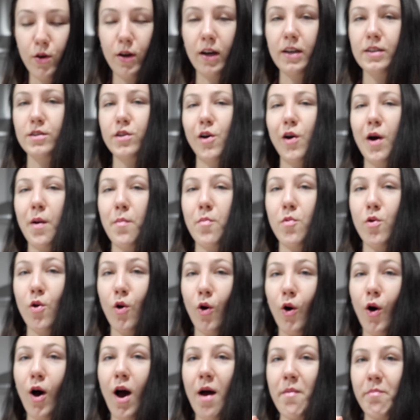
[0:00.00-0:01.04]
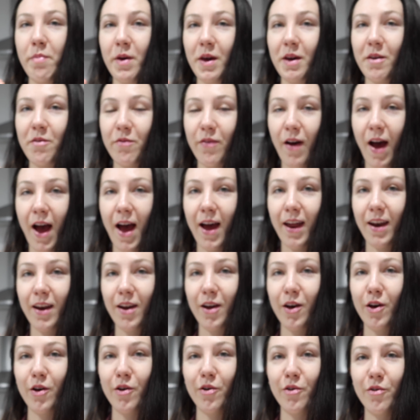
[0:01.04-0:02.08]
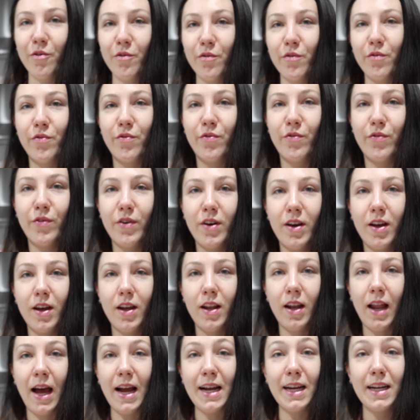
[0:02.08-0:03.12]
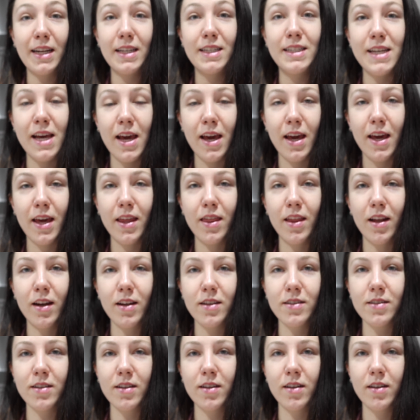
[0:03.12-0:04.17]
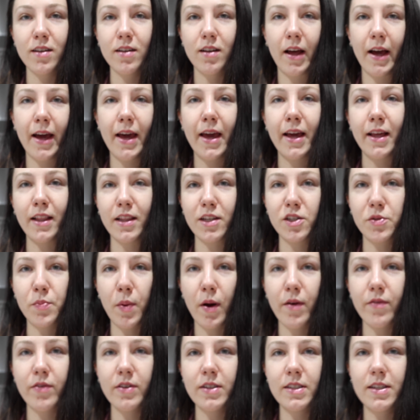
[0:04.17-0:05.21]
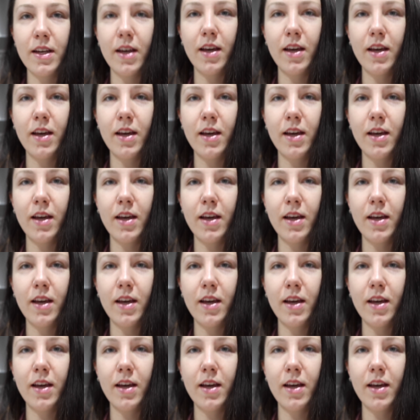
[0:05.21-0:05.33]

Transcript: You guys know I'm not a big fan of like tea that isn't like English breakfast